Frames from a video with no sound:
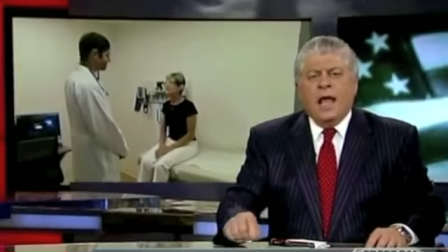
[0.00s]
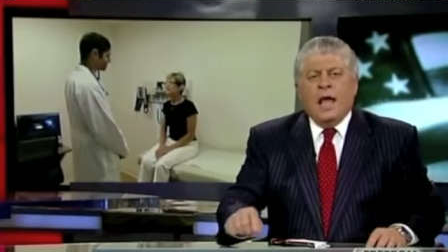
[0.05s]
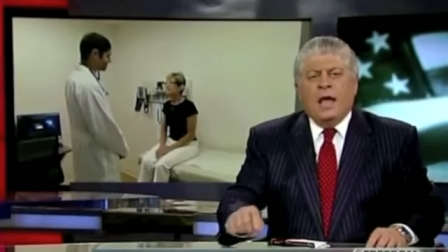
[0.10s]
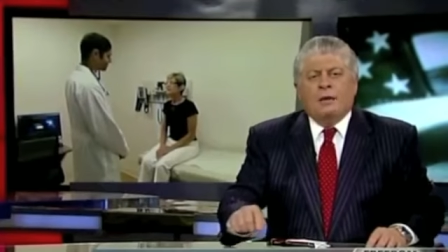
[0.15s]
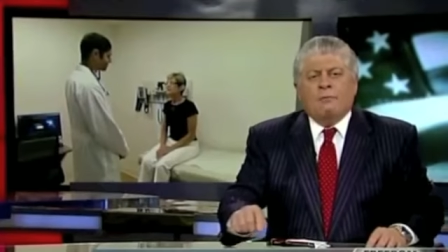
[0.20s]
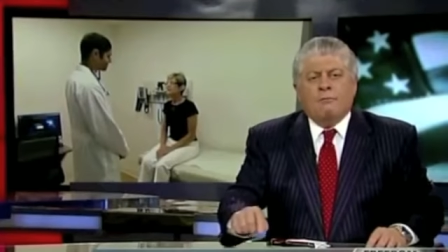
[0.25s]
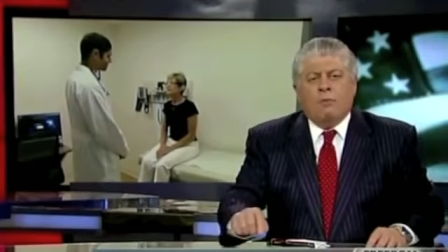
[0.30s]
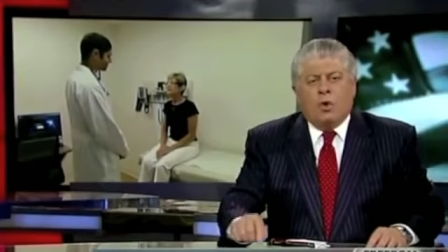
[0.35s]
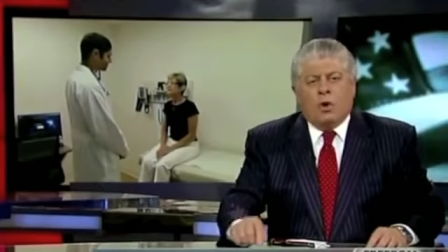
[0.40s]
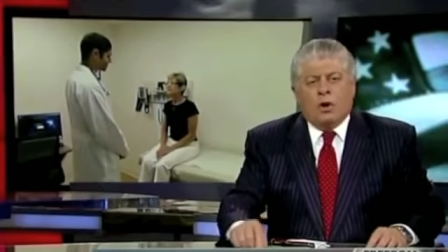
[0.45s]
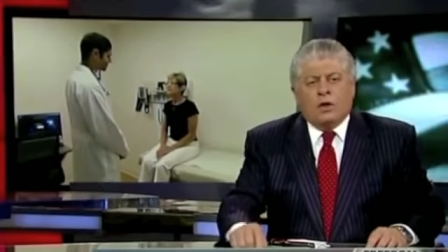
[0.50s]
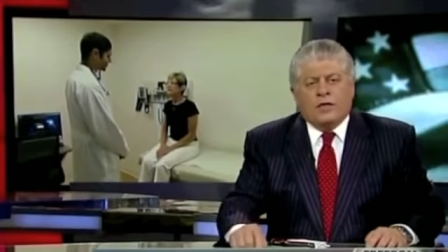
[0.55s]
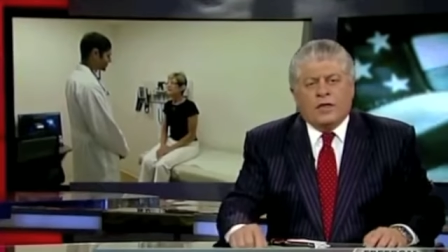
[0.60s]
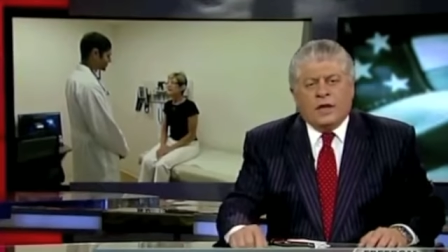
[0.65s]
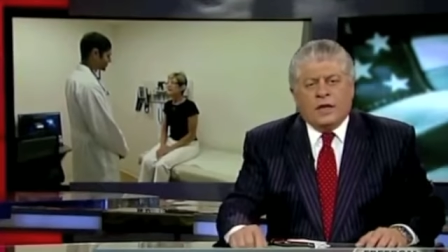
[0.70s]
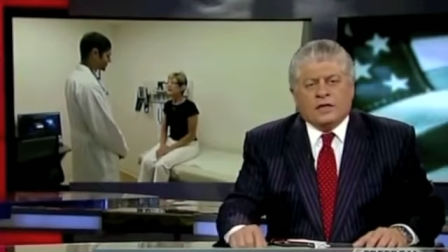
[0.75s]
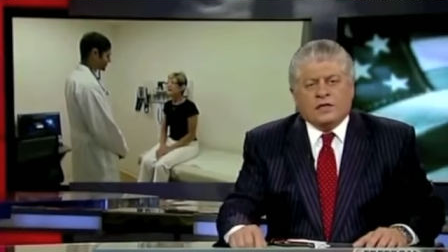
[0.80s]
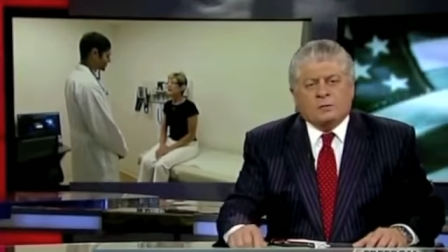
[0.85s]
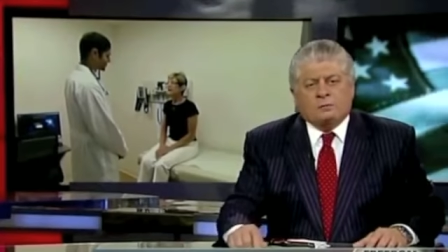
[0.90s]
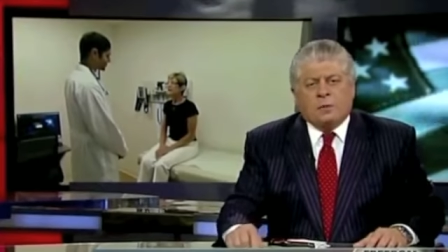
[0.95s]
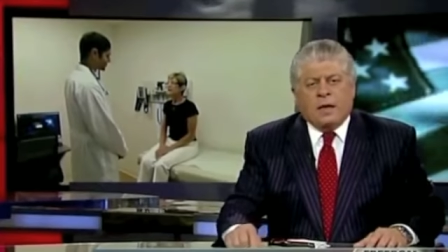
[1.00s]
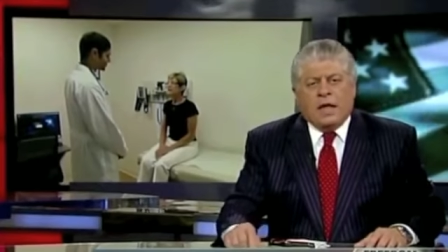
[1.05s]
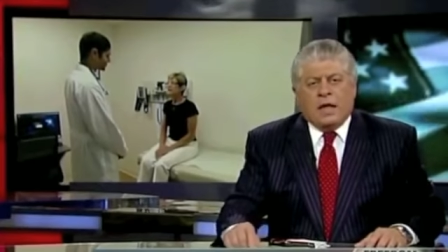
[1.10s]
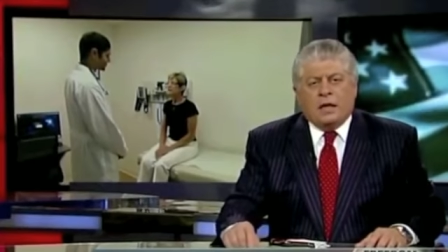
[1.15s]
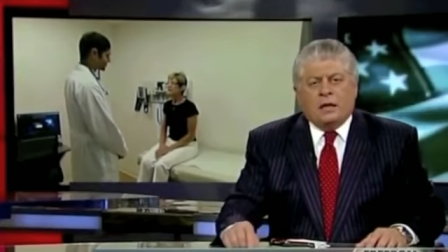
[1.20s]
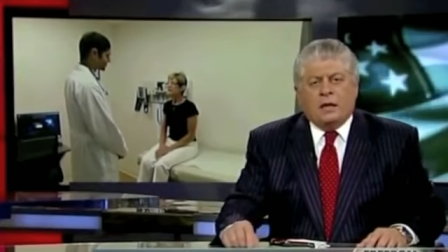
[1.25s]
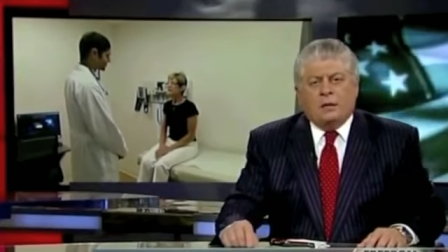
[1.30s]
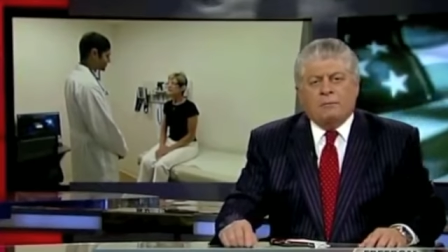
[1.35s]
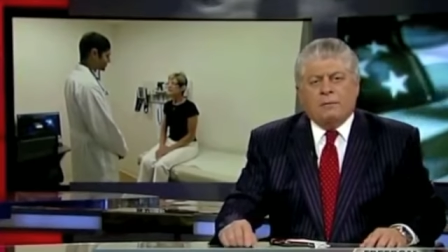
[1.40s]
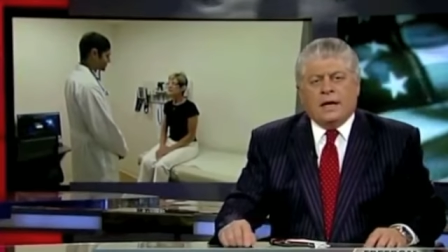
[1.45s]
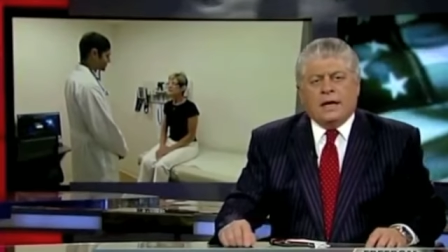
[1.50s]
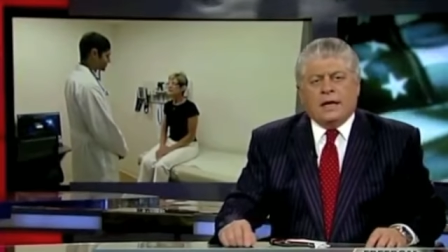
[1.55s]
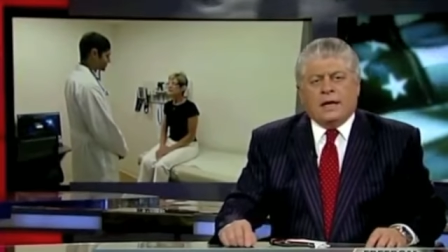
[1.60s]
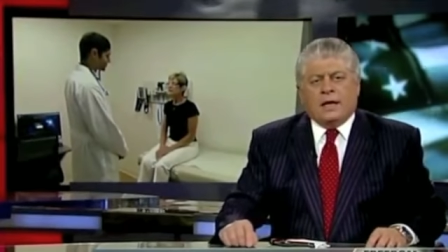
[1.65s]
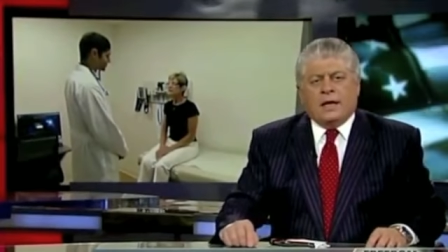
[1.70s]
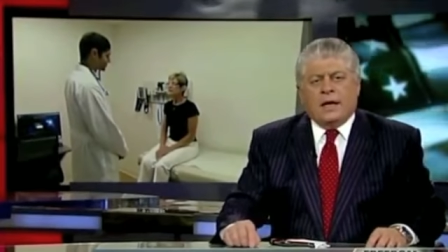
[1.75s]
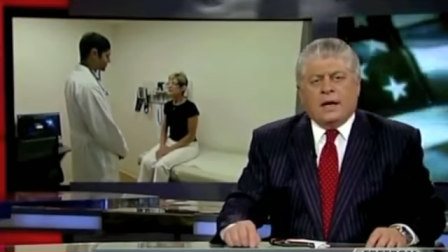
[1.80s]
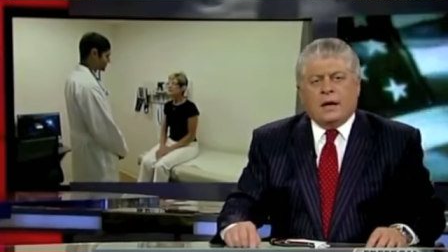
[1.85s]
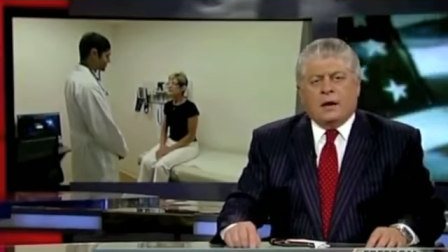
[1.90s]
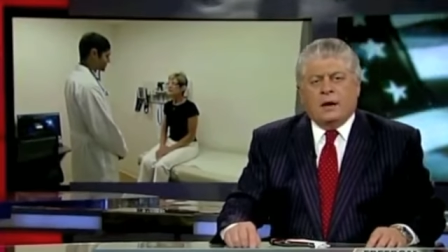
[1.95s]
and more than expand
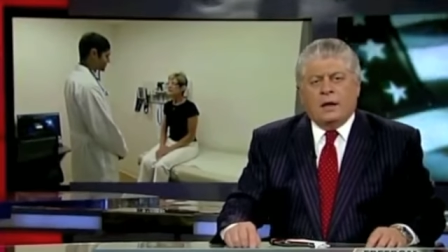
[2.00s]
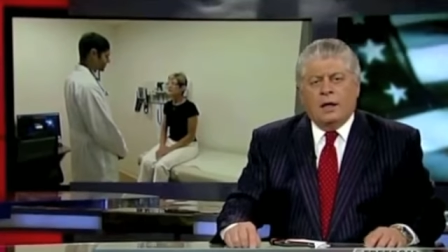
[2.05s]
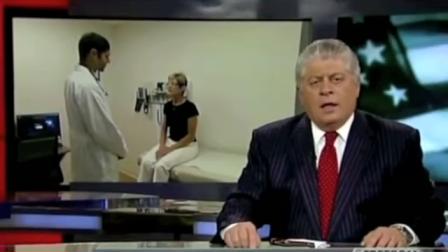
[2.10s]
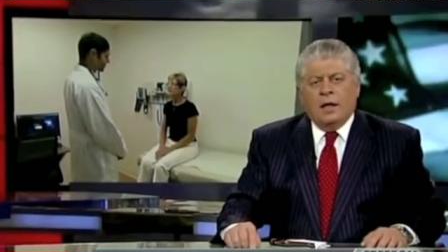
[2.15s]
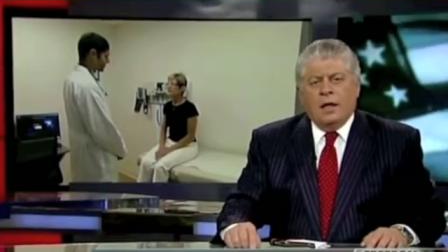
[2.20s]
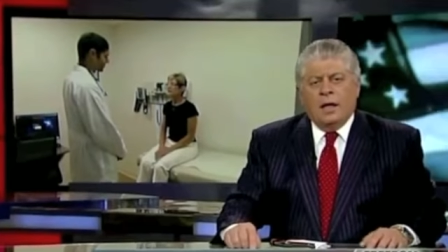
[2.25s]
Medicare.